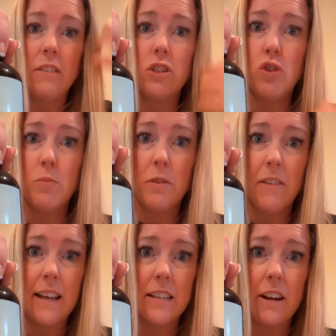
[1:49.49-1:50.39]
Super
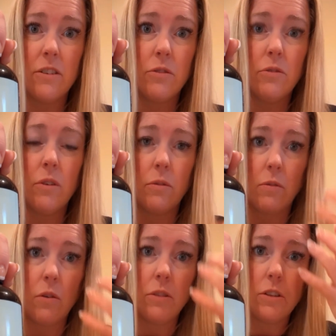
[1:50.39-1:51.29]
fast hair
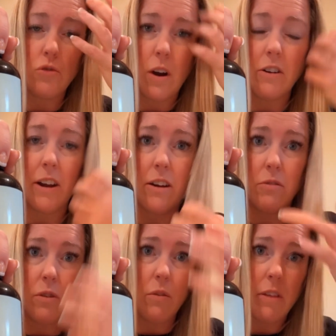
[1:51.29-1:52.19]
growth, stronger hair
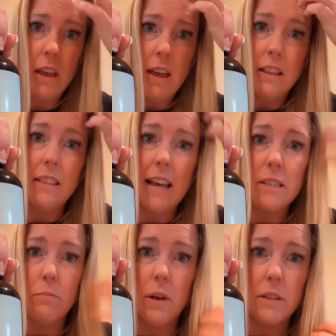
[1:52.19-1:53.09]
growth,
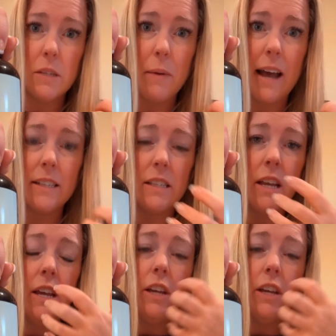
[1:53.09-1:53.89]
less bald spots.